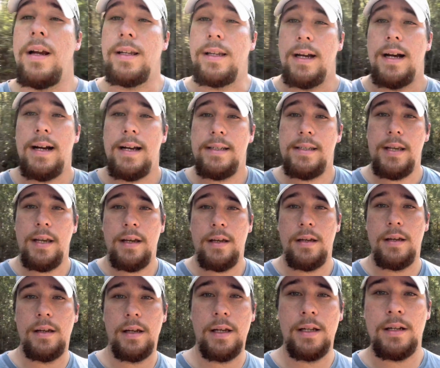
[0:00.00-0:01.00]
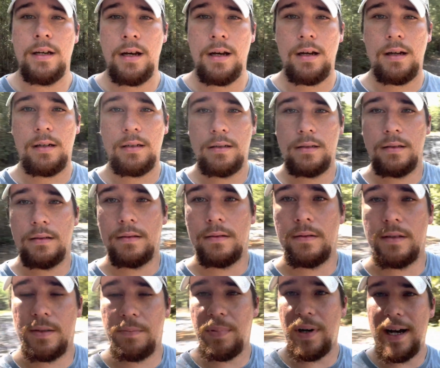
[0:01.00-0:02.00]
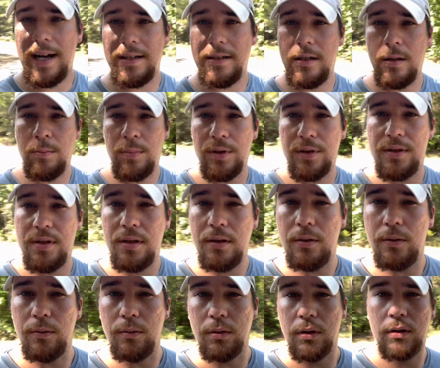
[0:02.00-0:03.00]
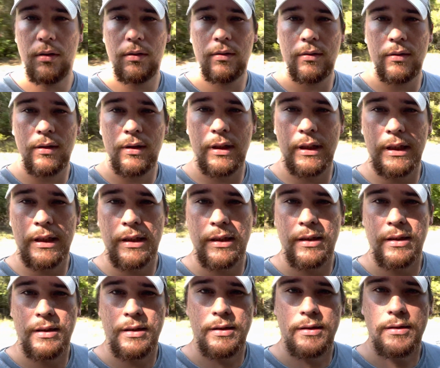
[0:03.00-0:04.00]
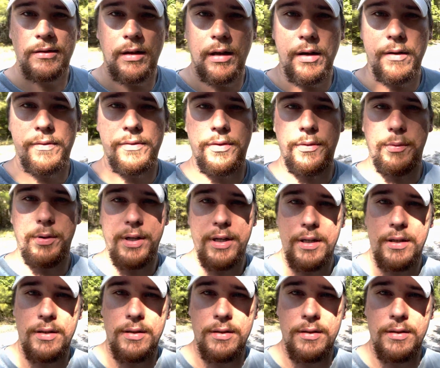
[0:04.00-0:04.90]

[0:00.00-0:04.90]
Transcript: guys, and spot number 2 of 3.